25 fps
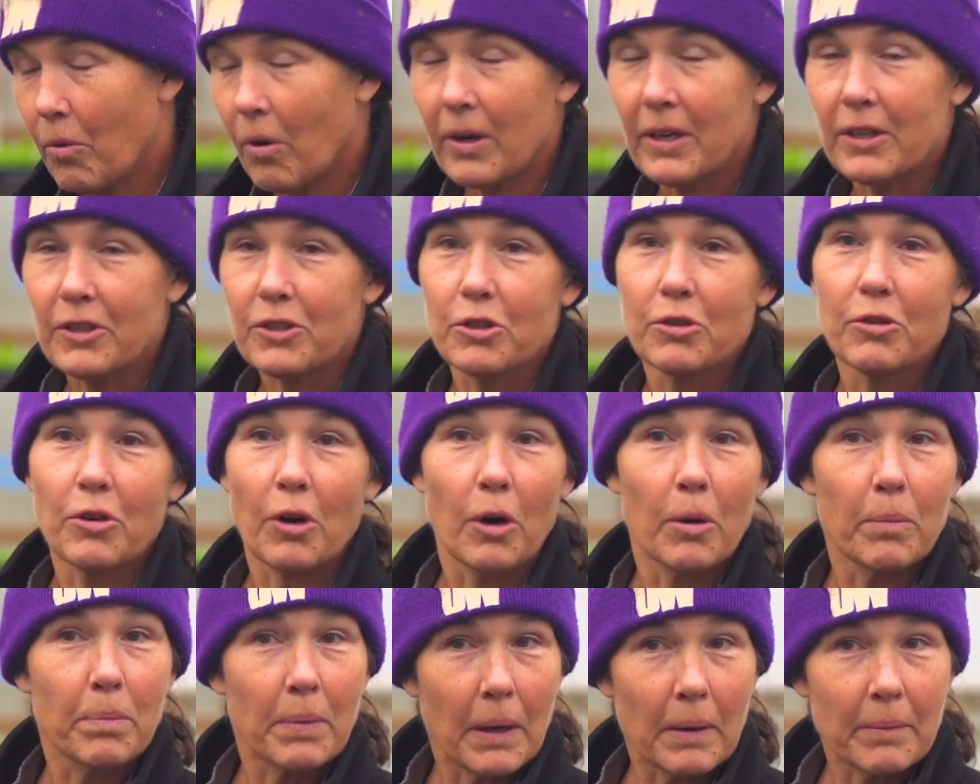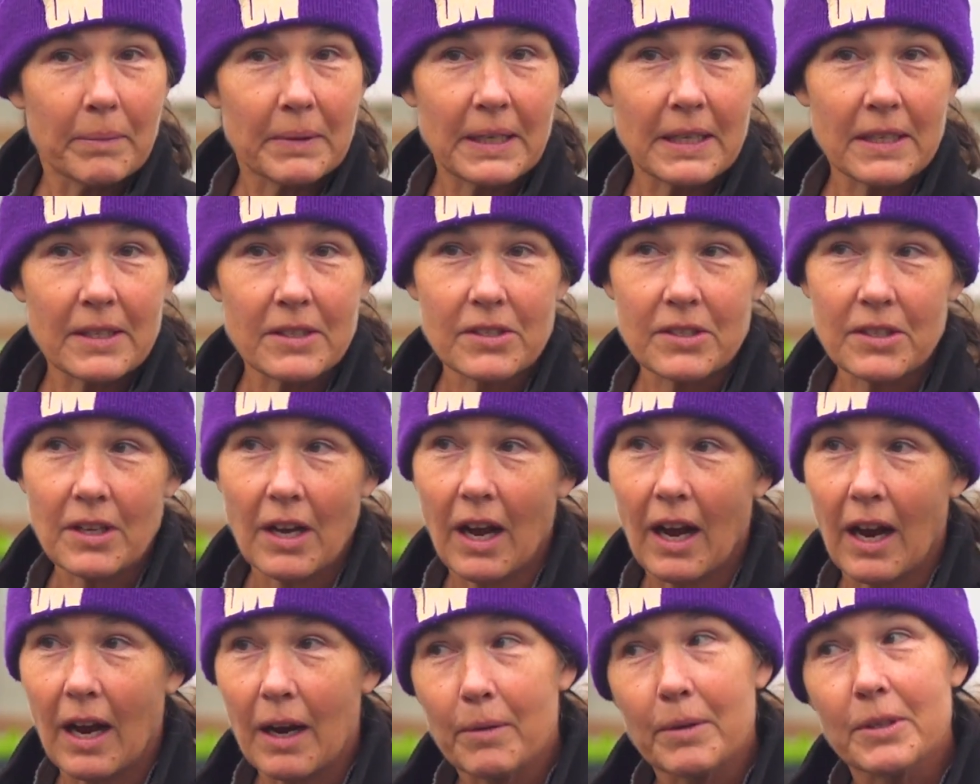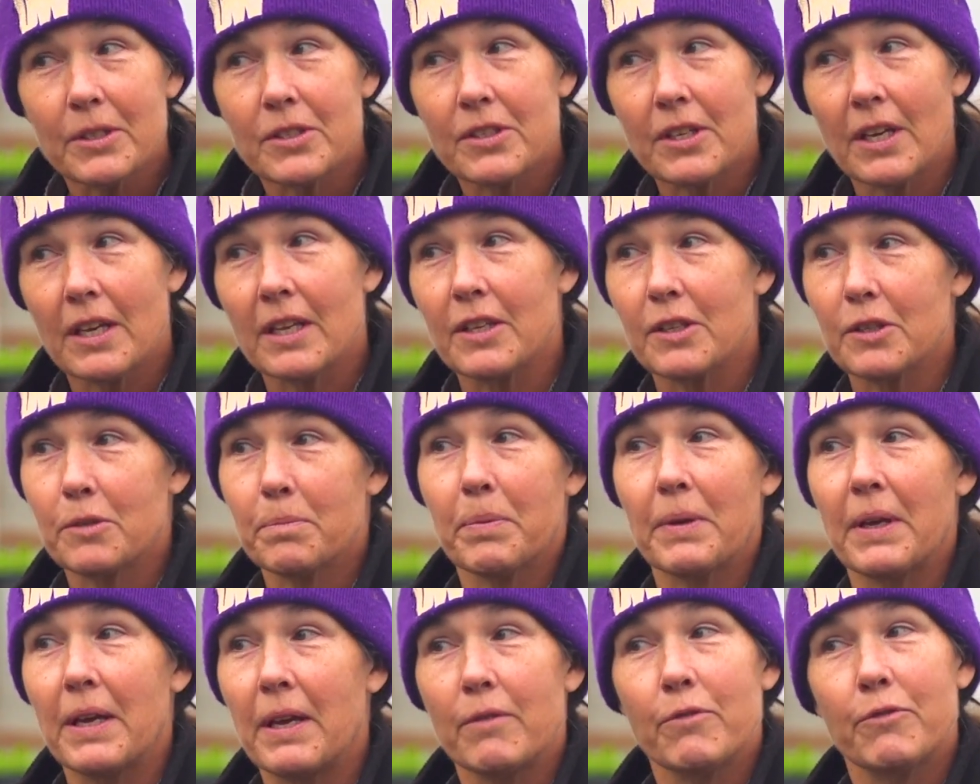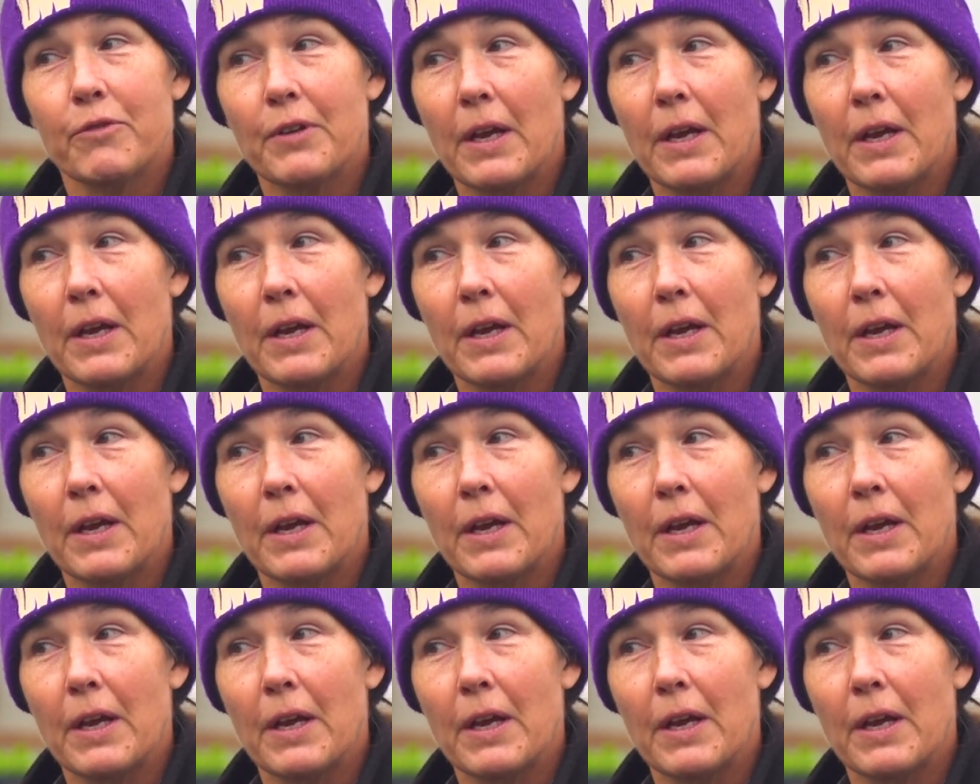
wanting to grow pumpkins, I would say this plant